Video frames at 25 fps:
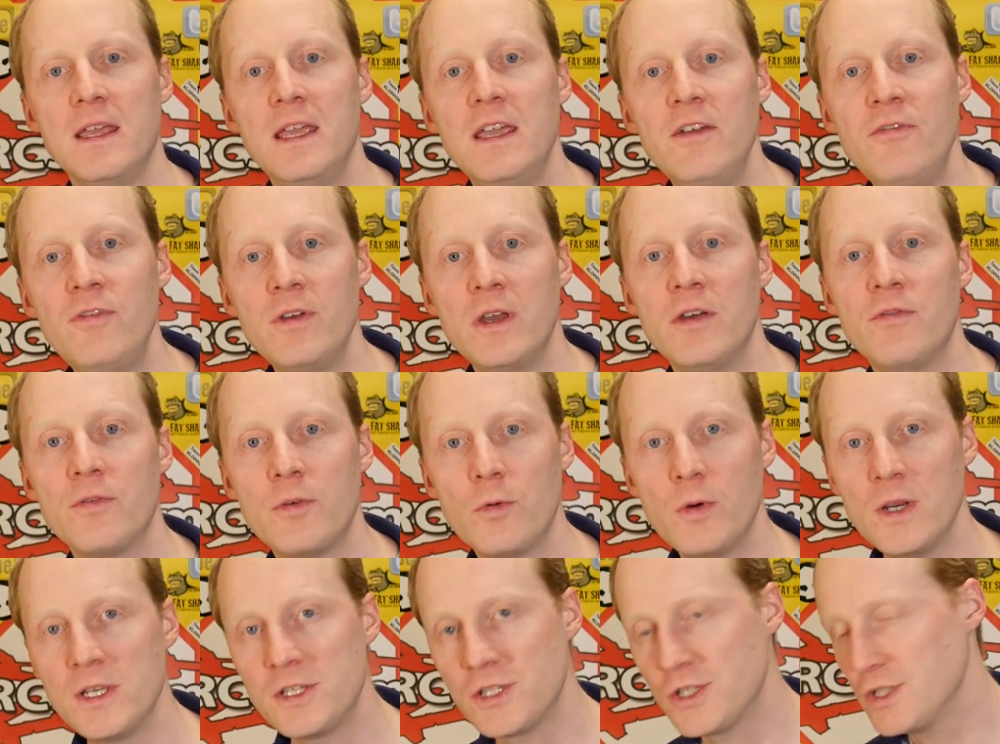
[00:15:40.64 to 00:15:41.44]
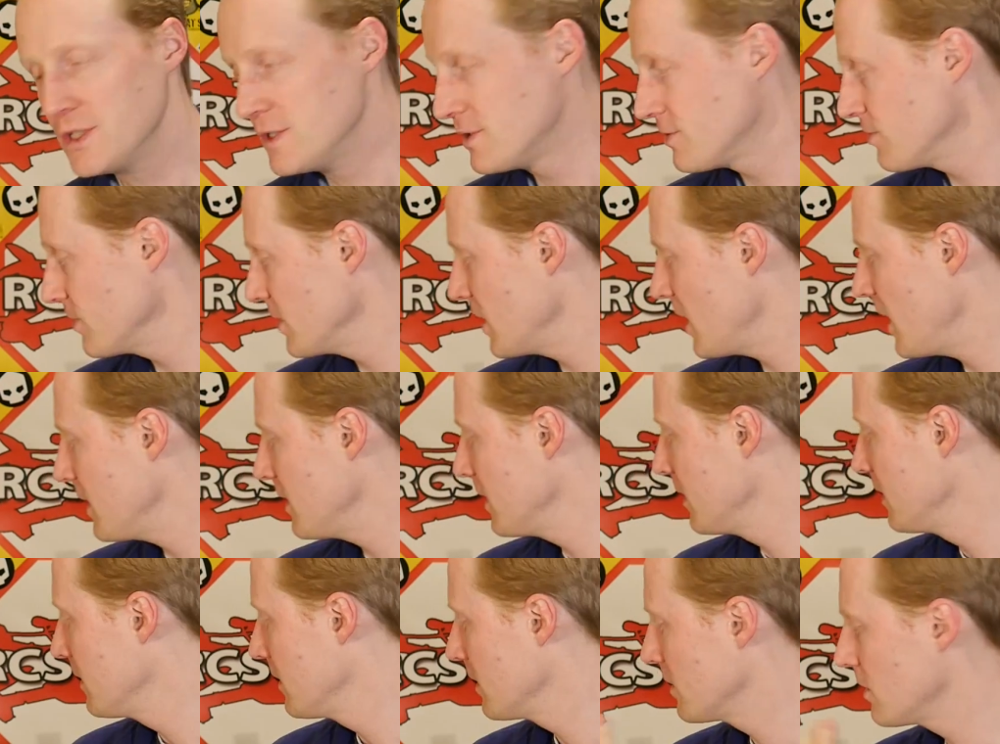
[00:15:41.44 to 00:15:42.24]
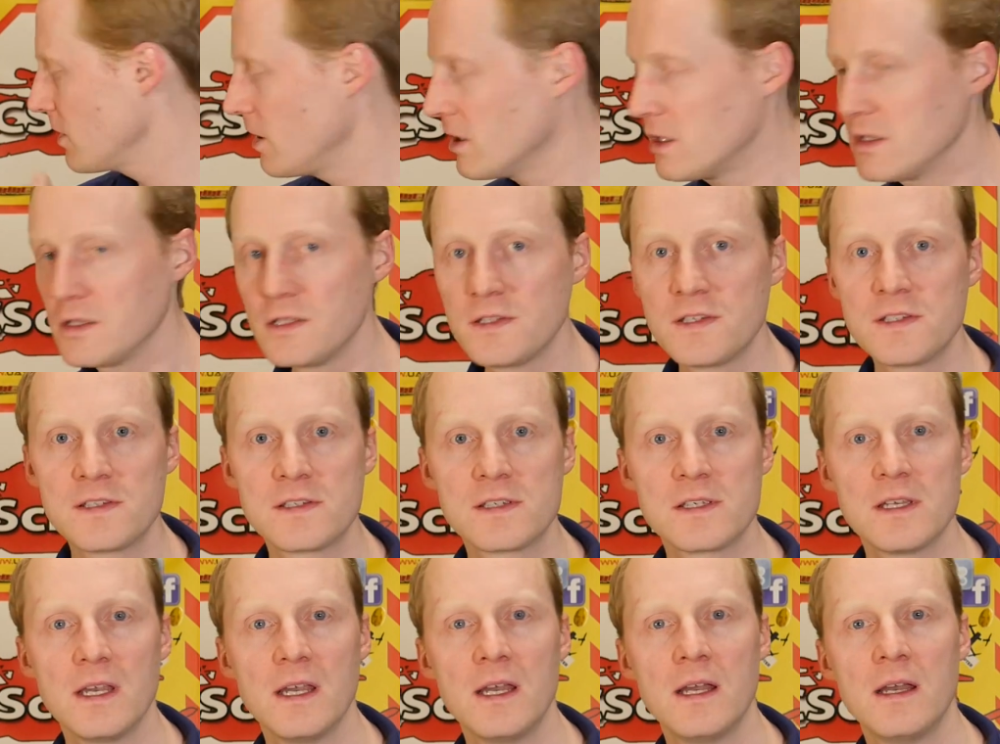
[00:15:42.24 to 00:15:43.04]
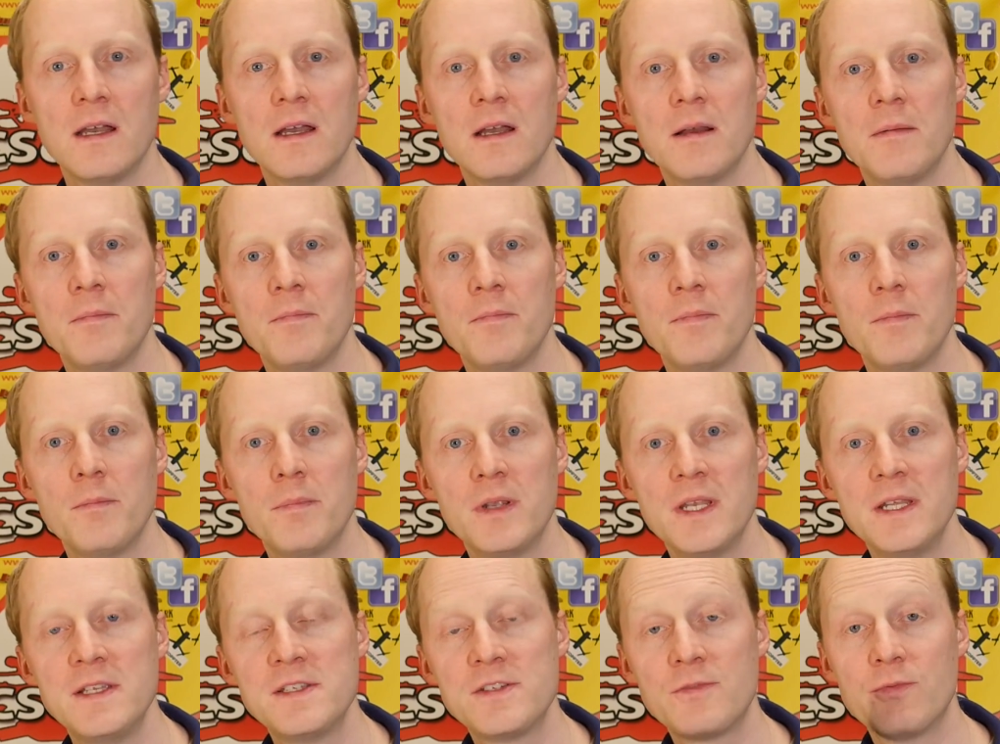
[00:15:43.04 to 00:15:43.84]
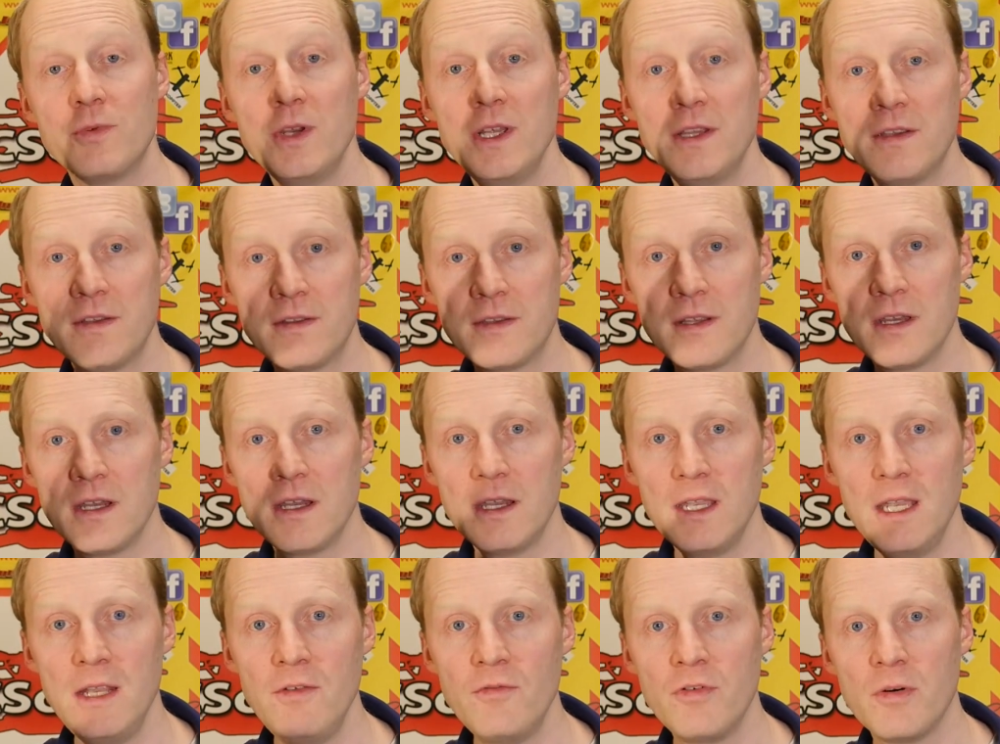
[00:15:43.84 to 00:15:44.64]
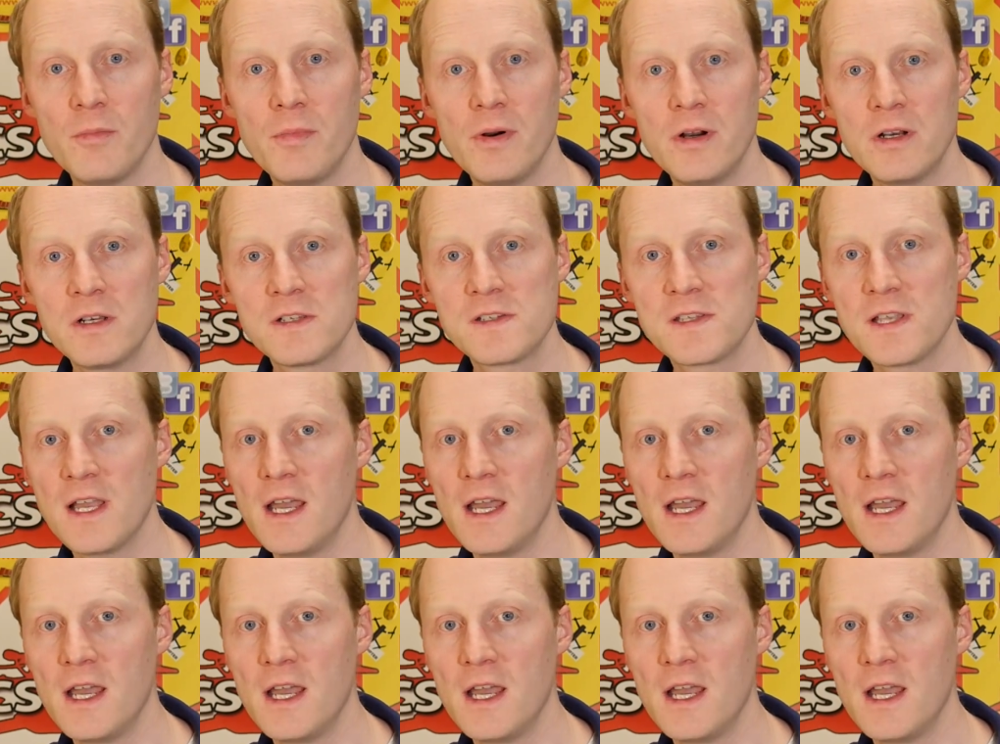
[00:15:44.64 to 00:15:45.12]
If you have questions regarding the goggles, please read the info box.